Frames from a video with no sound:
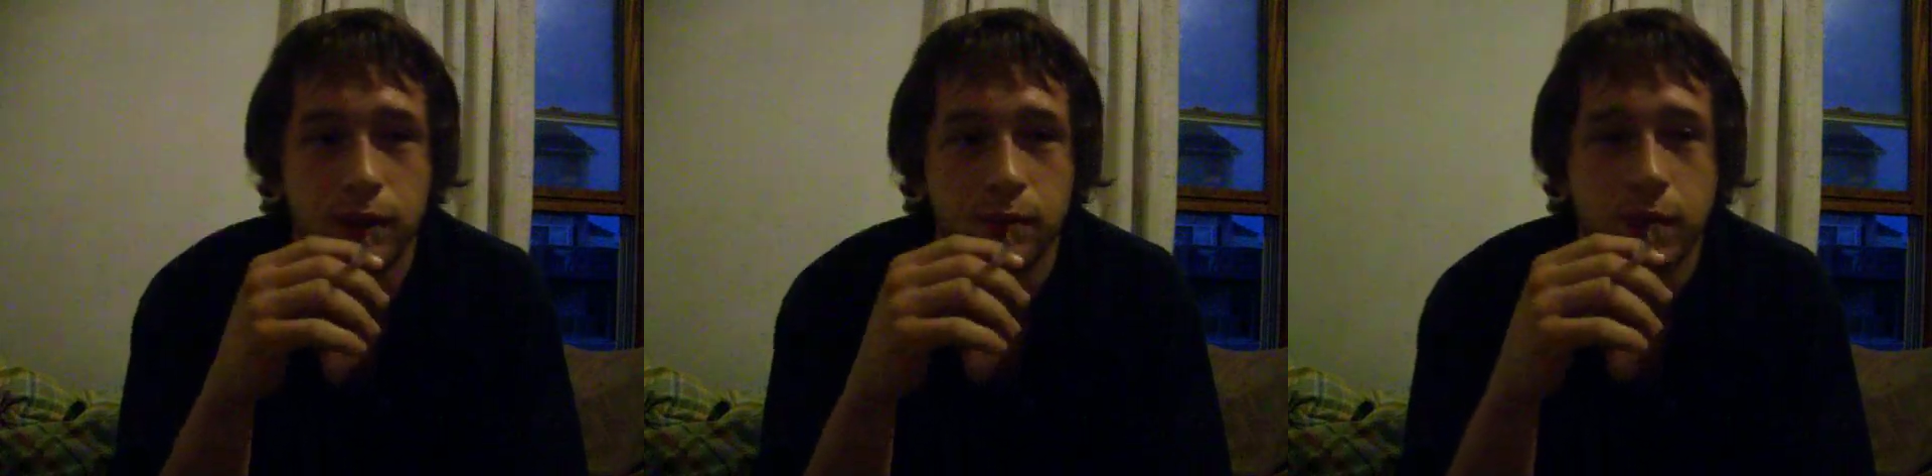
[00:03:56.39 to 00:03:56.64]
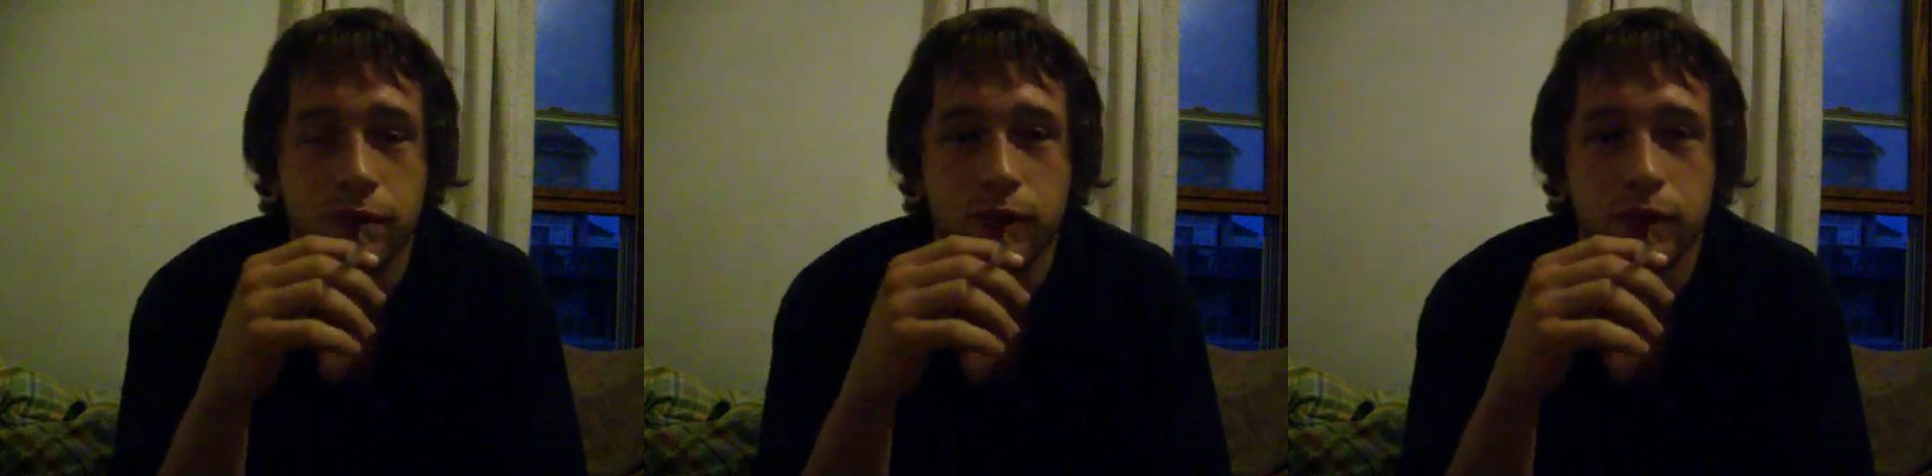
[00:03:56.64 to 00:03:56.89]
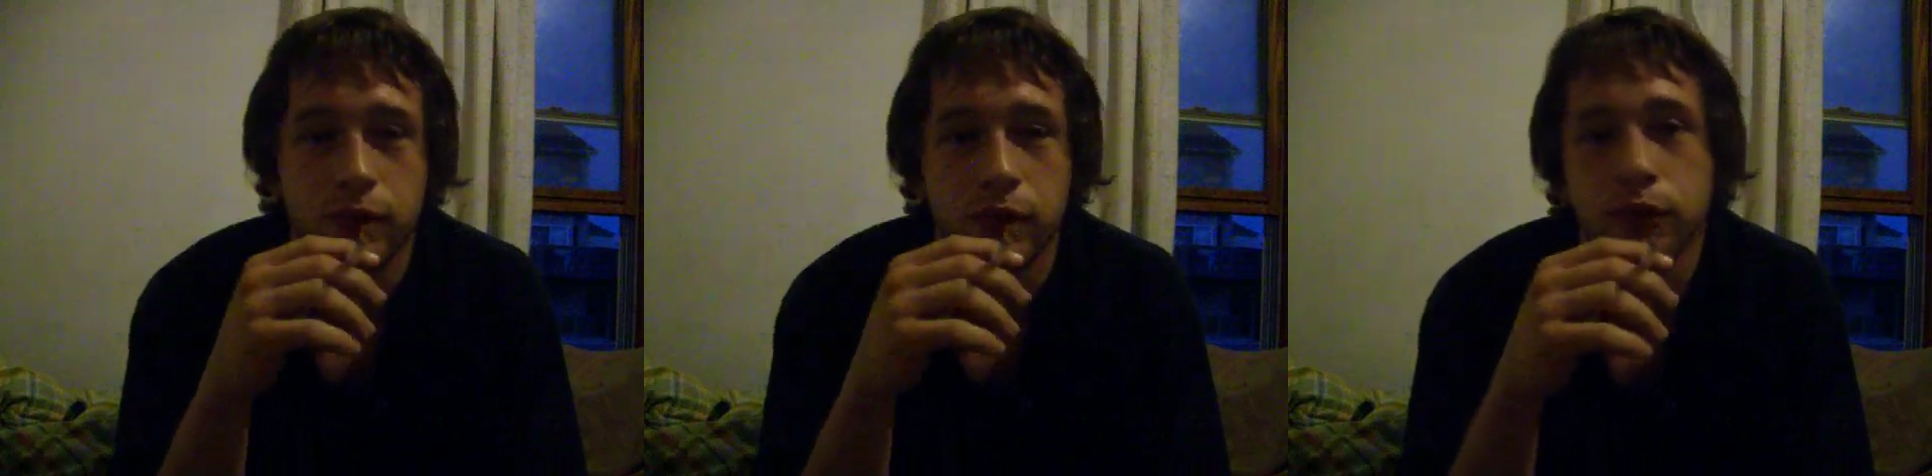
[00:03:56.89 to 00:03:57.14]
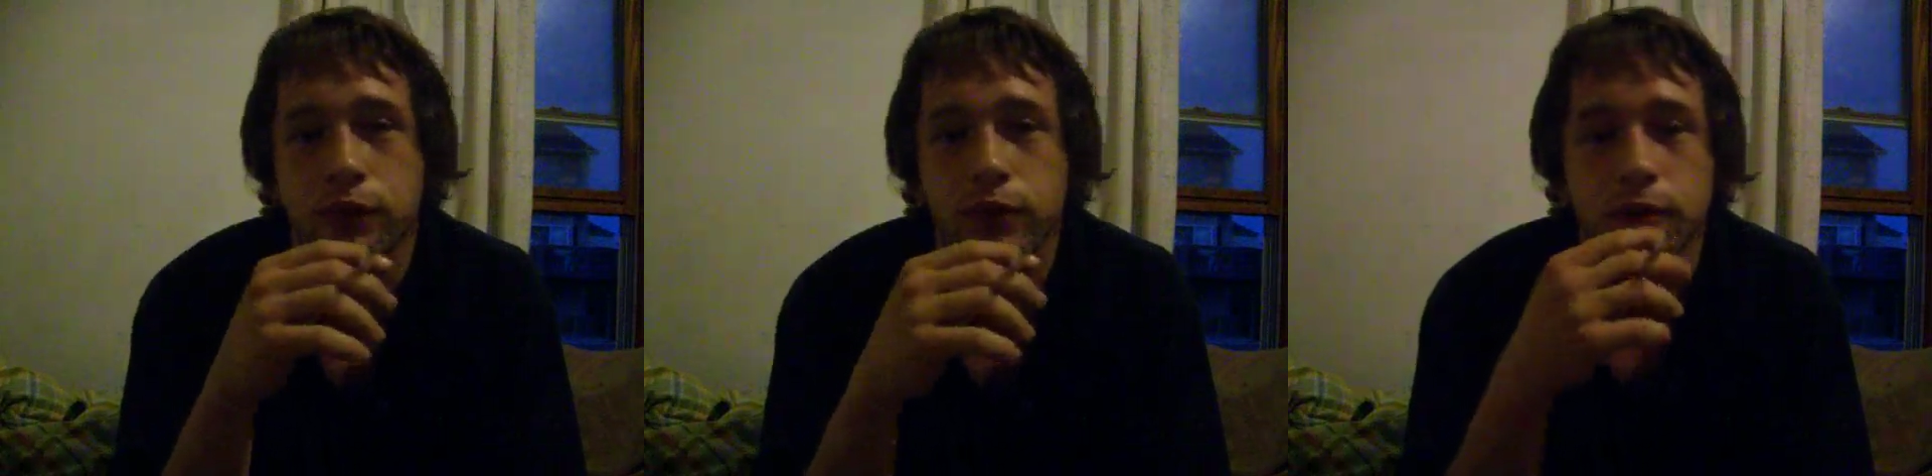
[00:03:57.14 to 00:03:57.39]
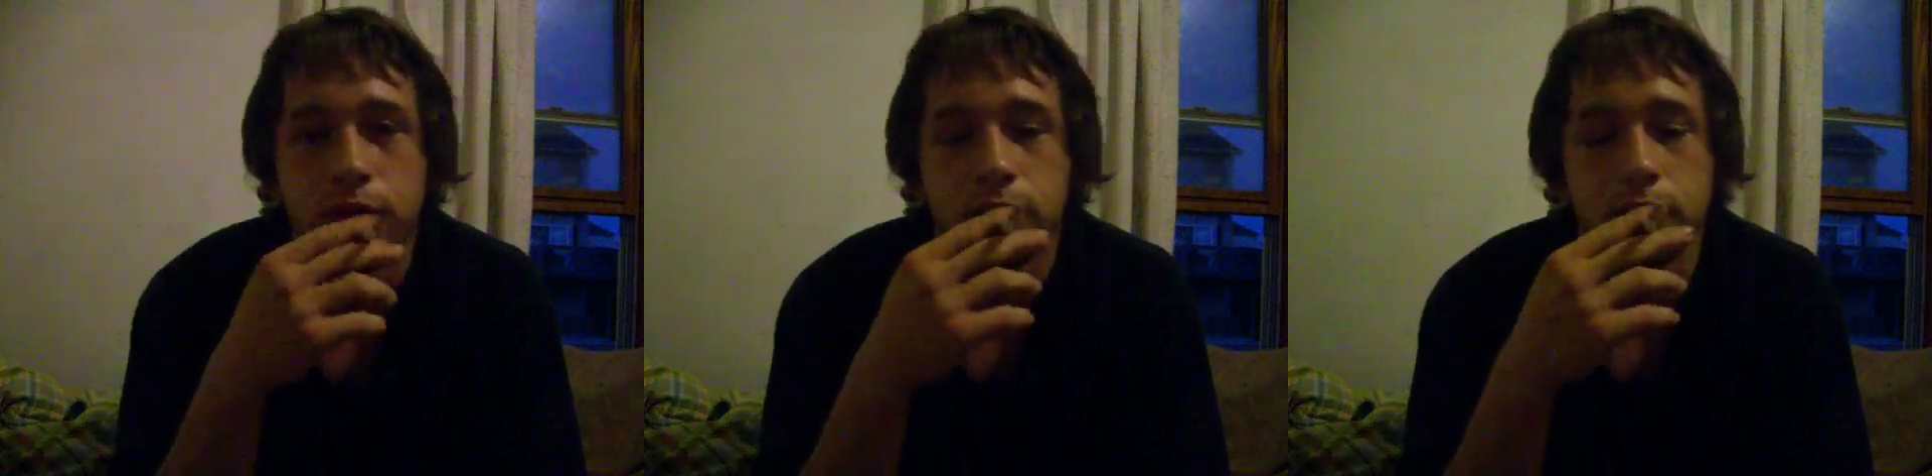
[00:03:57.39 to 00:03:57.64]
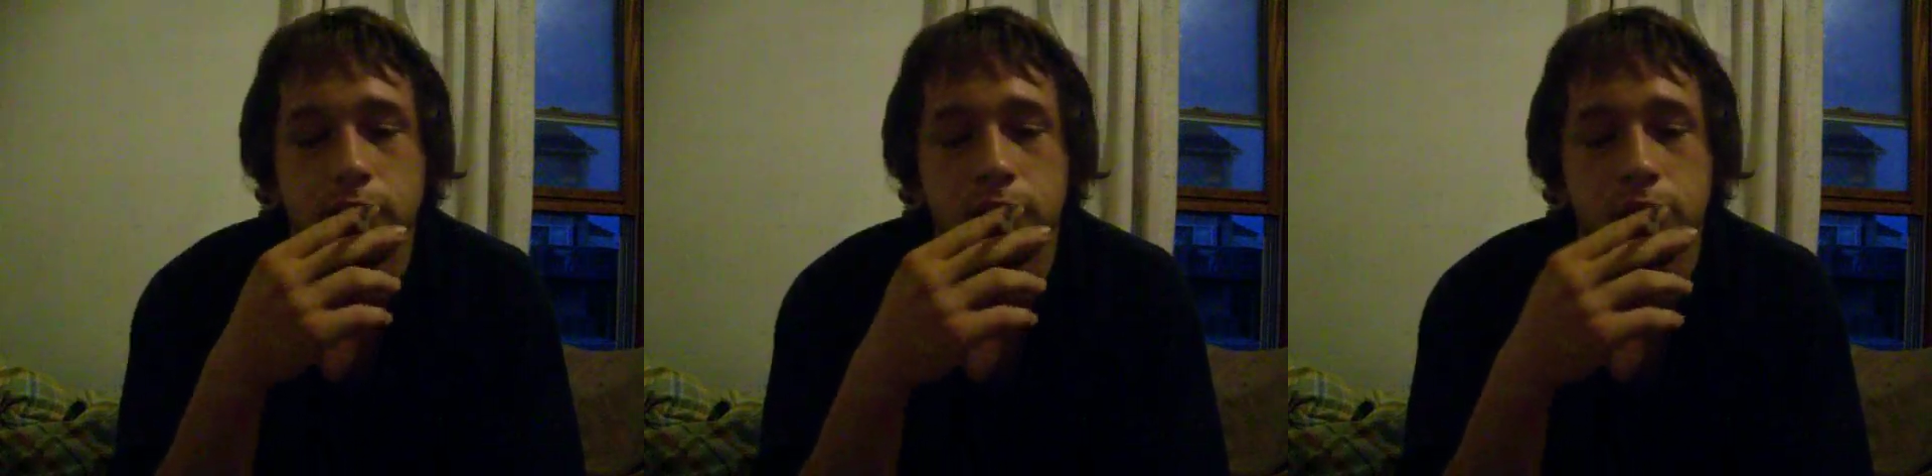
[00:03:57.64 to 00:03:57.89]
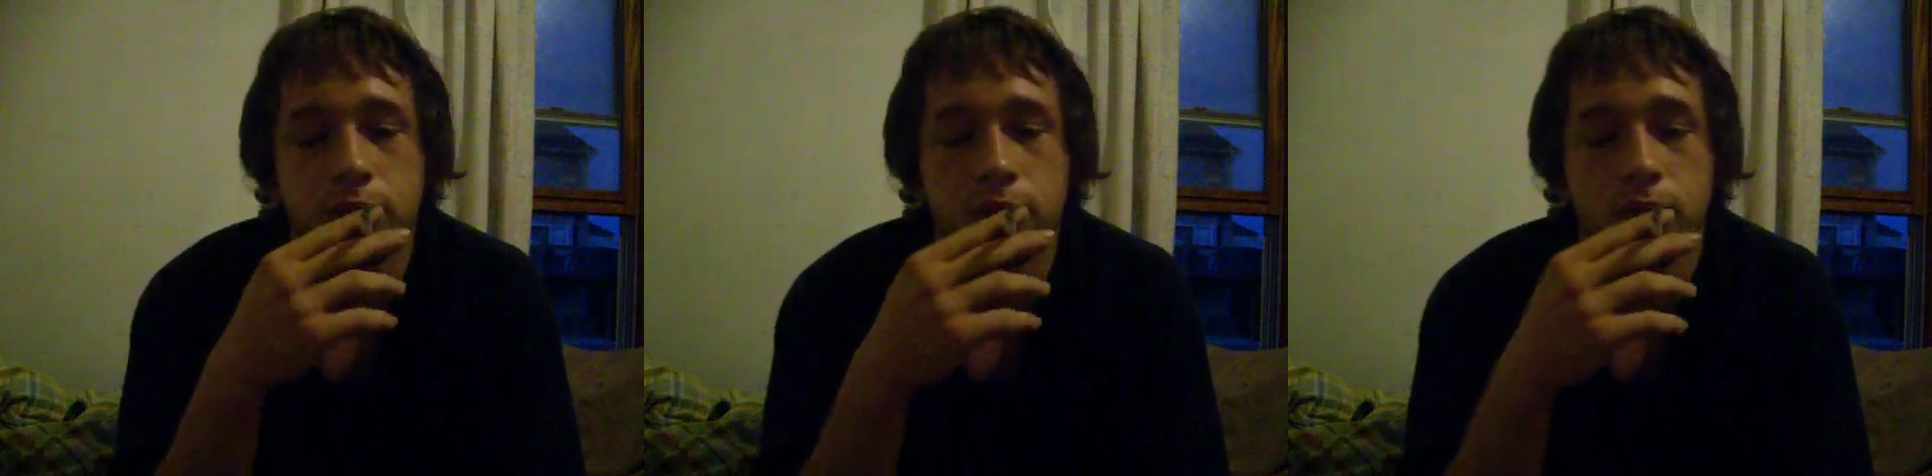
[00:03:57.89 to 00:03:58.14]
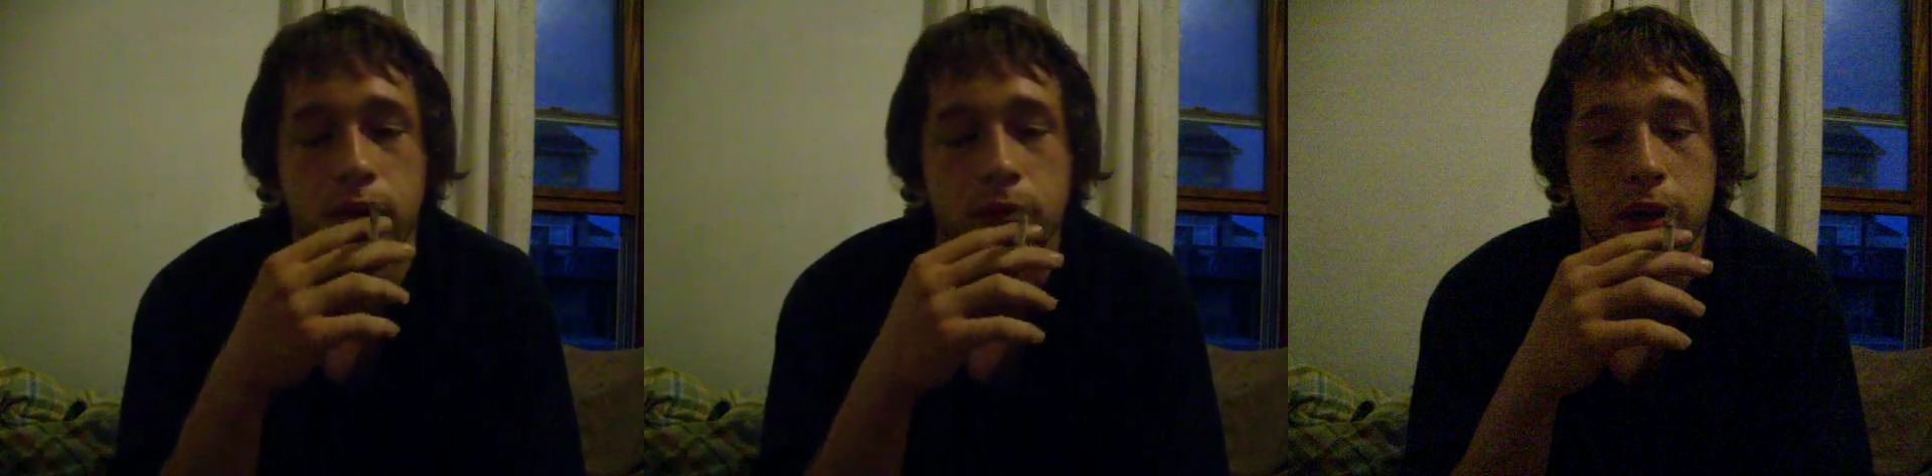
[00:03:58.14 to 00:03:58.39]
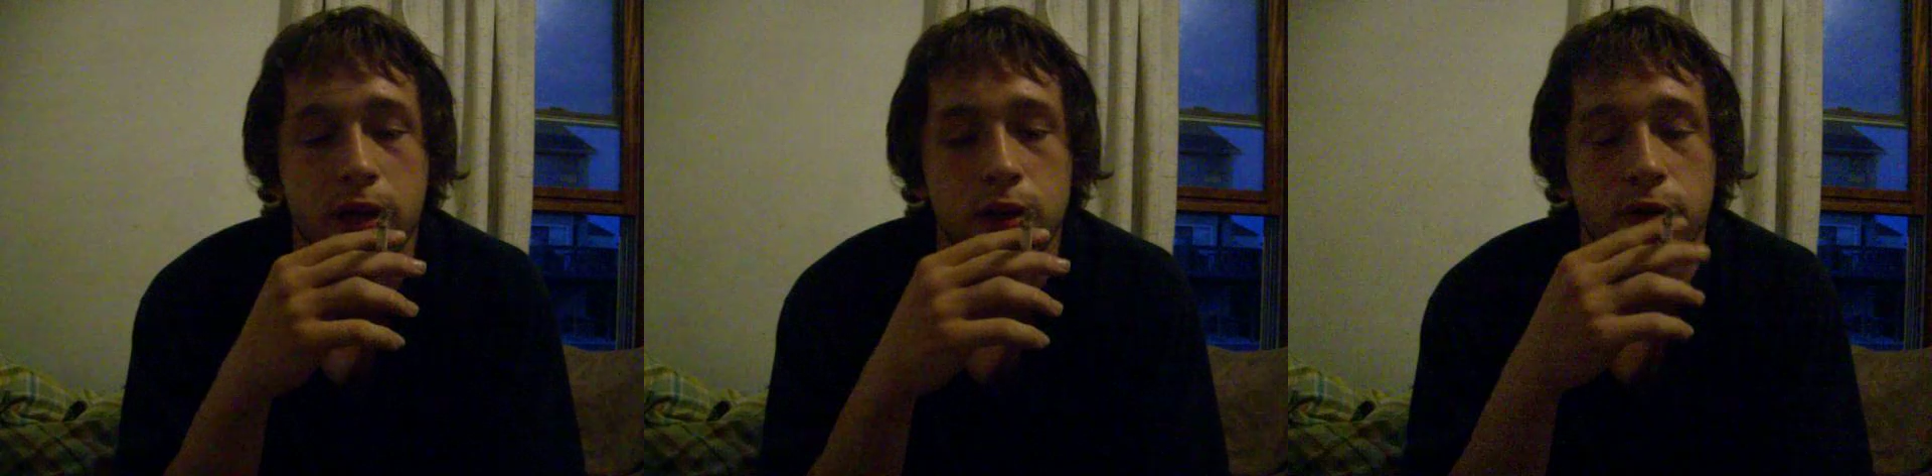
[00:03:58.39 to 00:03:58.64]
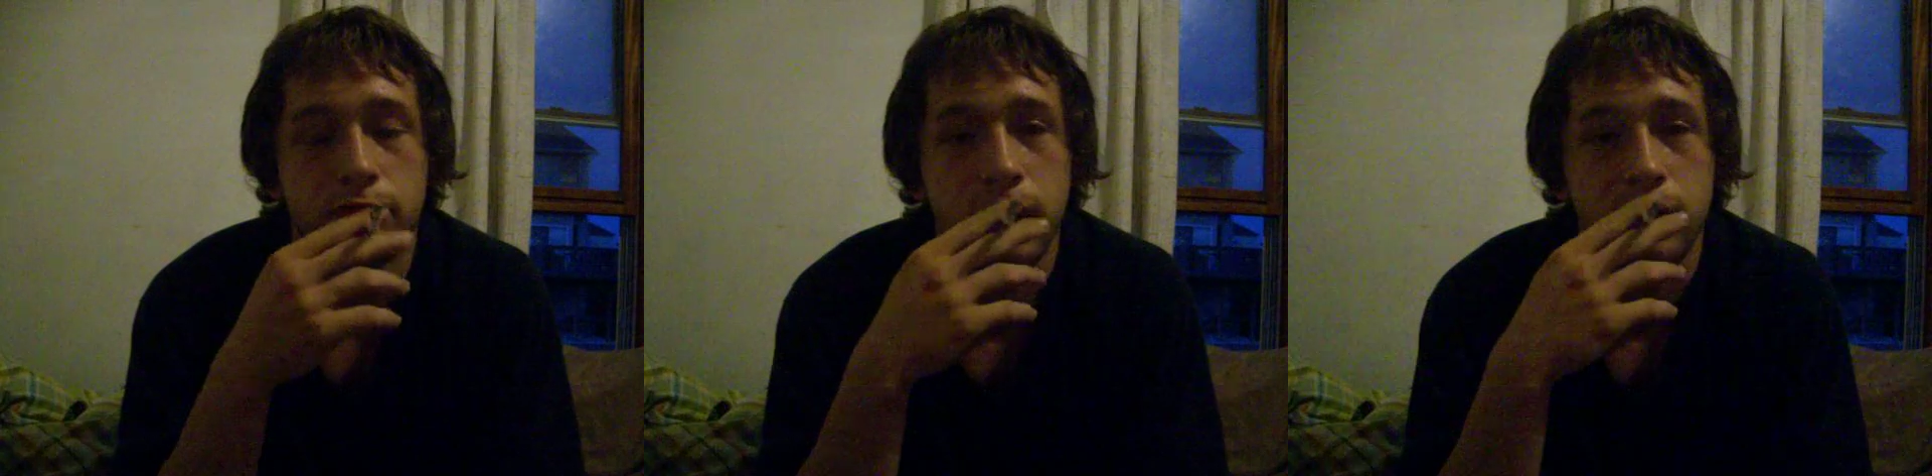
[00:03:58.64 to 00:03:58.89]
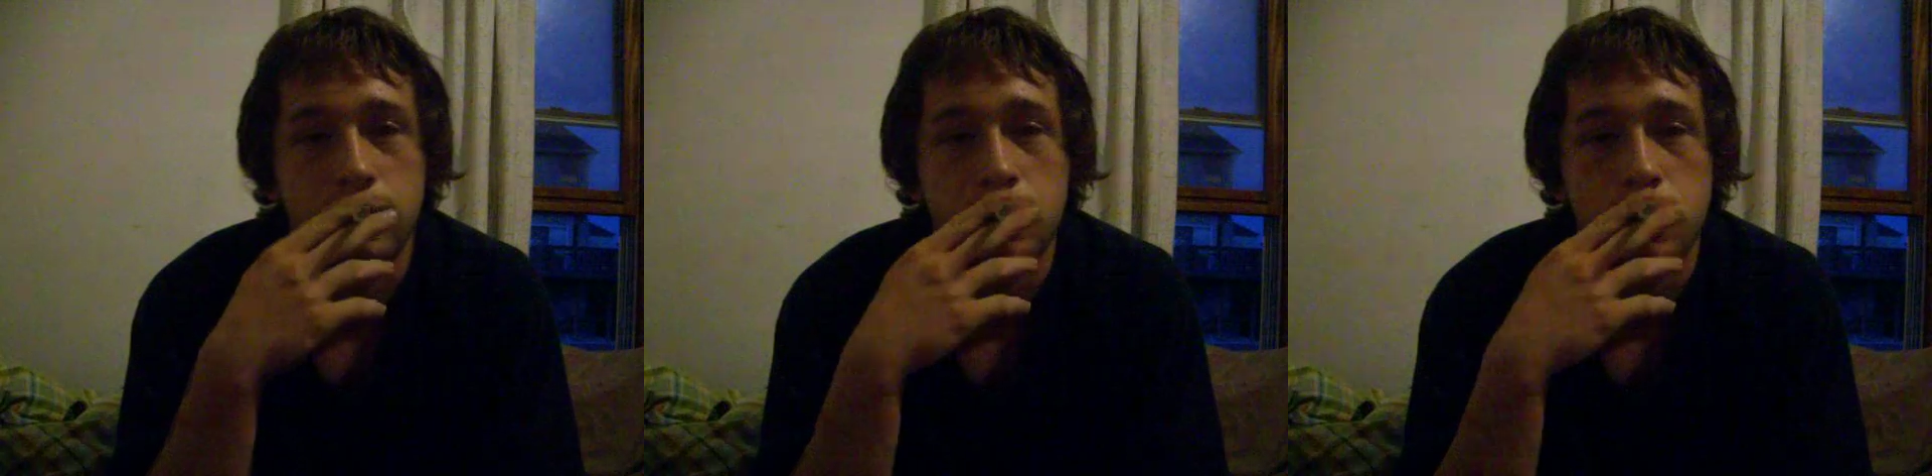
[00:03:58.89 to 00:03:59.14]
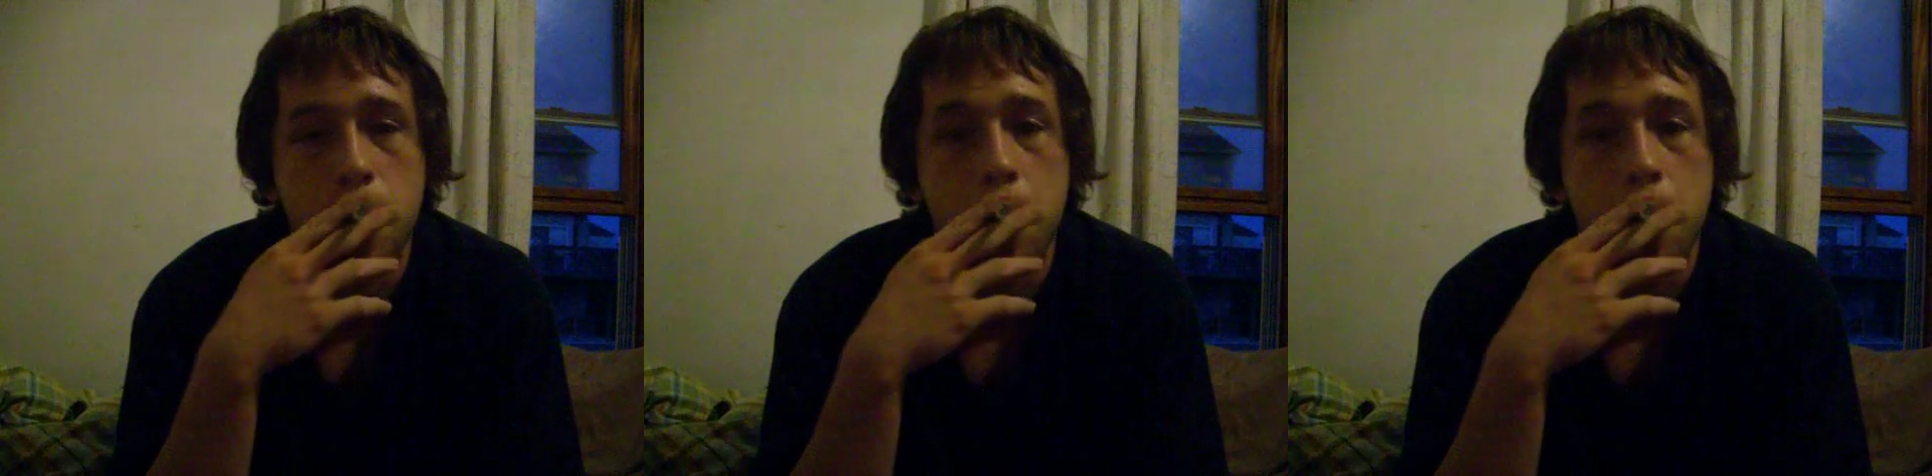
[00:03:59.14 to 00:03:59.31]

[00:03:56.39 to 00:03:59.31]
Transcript: make fun of you for looking ridiculous when you're making your faces.